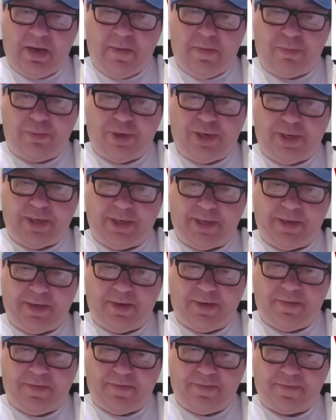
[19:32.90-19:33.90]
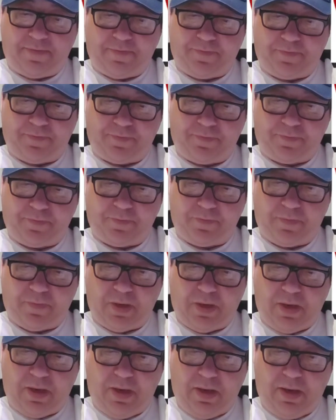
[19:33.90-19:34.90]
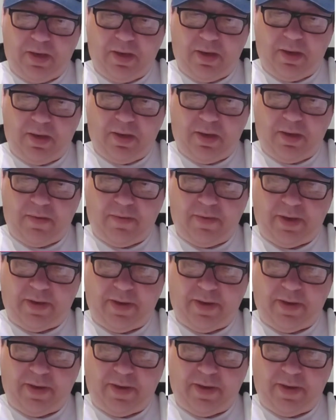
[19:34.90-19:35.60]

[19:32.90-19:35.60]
Britain. I